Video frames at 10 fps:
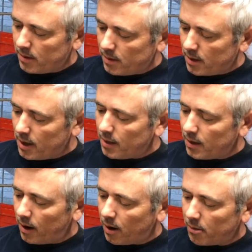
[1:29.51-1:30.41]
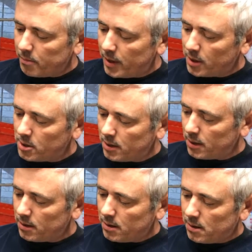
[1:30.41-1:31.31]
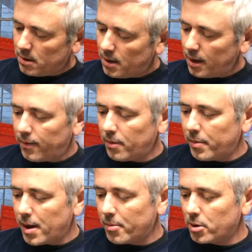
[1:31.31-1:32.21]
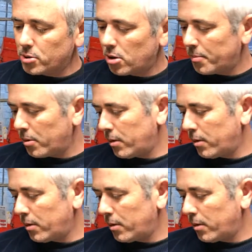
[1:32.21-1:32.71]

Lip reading: in there, pinch it, and then be able to sharpen it.